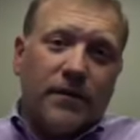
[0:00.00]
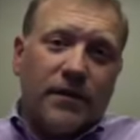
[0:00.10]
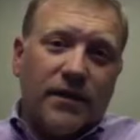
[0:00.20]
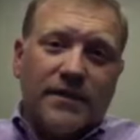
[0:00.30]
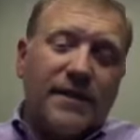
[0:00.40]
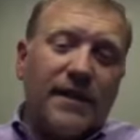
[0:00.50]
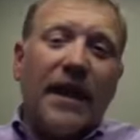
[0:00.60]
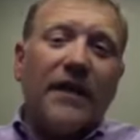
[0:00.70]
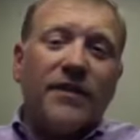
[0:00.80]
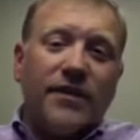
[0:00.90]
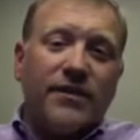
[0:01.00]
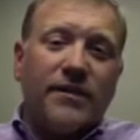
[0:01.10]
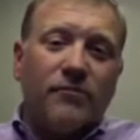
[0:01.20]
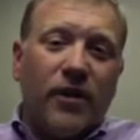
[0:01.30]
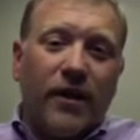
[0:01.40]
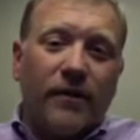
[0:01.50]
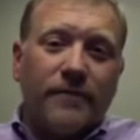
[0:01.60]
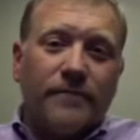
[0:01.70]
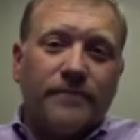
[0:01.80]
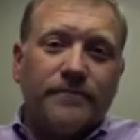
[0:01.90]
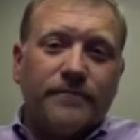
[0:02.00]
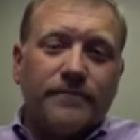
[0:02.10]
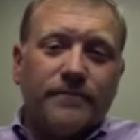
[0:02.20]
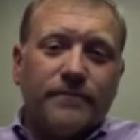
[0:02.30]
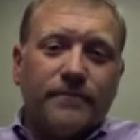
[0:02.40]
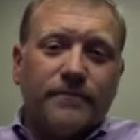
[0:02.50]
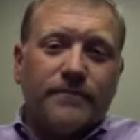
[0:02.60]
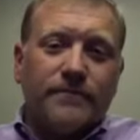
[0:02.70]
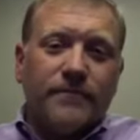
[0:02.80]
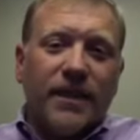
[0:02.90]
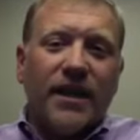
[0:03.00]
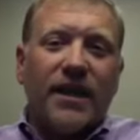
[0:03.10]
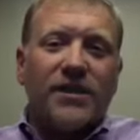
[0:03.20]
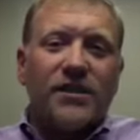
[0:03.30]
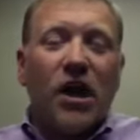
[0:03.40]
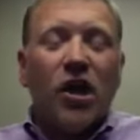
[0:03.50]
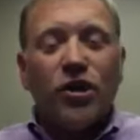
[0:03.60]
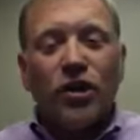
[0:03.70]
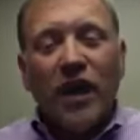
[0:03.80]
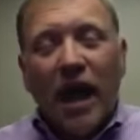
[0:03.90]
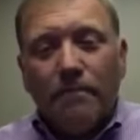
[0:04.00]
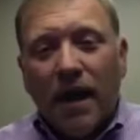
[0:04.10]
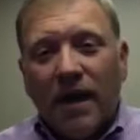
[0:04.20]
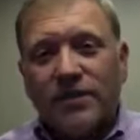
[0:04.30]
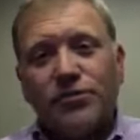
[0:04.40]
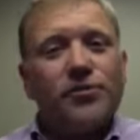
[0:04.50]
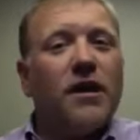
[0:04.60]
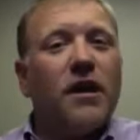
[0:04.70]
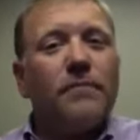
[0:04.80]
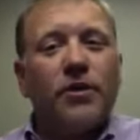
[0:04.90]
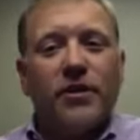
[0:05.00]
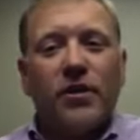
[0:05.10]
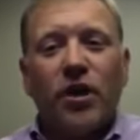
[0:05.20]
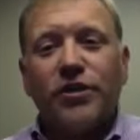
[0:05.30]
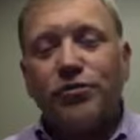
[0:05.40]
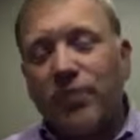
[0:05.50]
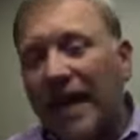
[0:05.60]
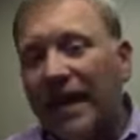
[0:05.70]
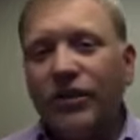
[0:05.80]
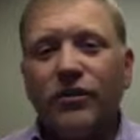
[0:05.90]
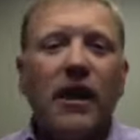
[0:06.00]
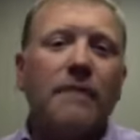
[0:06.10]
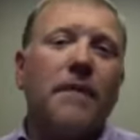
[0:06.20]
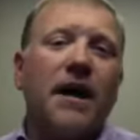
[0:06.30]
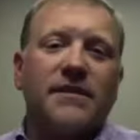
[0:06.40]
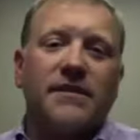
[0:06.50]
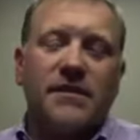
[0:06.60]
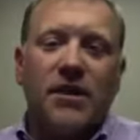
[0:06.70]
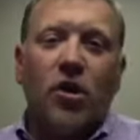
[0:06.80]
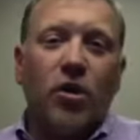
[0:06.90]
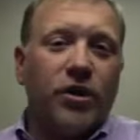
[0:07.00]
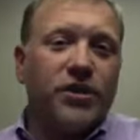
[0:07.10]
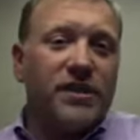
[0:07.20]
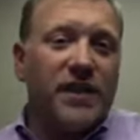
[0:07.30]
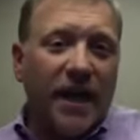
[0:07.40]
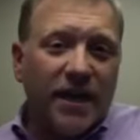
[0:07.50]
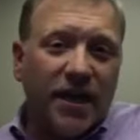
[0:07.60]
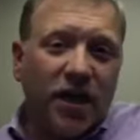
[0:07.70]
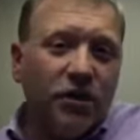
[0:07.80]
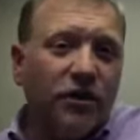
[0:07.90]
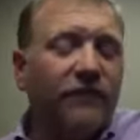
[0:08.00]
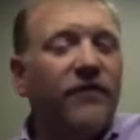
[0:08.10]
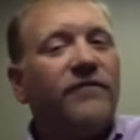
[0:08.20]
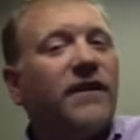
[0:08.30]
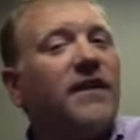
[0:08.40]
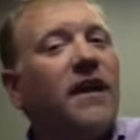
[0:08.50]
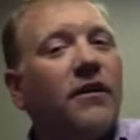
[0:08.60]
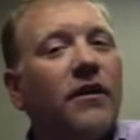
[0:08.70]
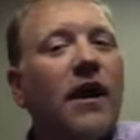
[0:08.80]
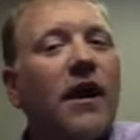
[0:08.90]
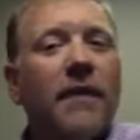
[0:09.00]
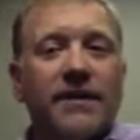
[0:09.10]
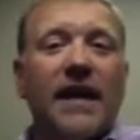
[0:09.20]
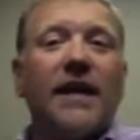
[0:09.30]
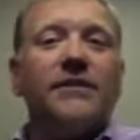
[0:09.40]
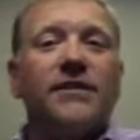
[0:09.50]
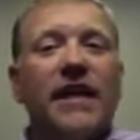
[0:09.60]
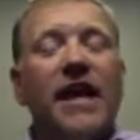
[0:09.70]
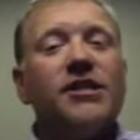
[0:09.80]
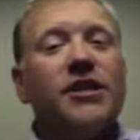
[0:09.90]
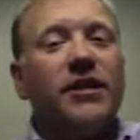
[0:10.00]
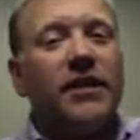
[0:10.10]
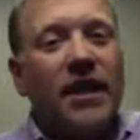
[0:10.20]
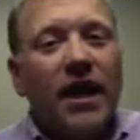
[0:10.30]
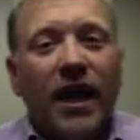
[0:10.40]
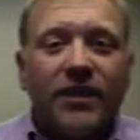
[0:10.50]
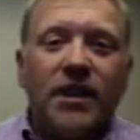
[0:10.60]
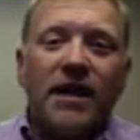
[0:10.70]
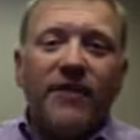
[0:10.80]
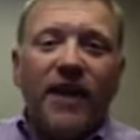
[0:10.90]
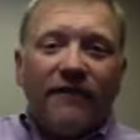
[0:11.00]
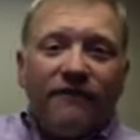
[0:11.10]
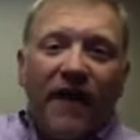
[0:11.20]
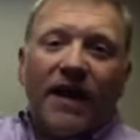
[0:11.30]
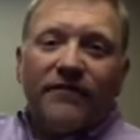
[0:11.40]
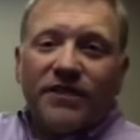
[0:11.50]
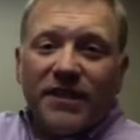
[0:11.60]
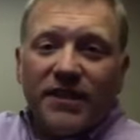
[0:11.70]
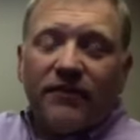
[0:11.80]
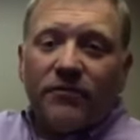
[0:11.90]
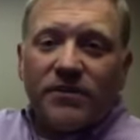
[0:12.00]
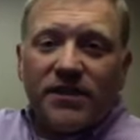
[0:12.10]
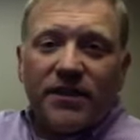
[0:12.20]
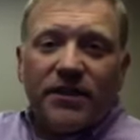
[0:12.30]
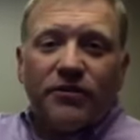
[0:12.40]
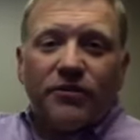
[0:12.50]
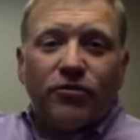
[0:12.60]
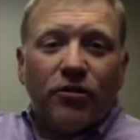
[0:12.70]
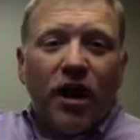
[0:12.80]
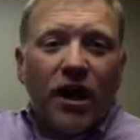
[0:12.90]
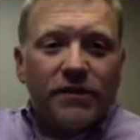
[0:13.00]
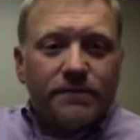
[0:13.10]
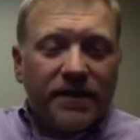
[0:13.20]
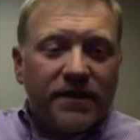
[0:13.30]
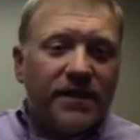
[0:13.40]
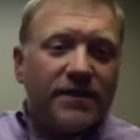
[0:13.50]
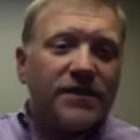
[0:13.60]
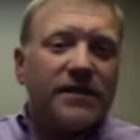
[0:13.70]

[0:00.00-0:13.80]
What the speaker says: It's still out there somewhere. And your lot boxes are numbered. Are you tracking your lot boxes? Or are you just handing a $115 lot box out to an agent and they've got 5 or 10 of them sitting in their garage because they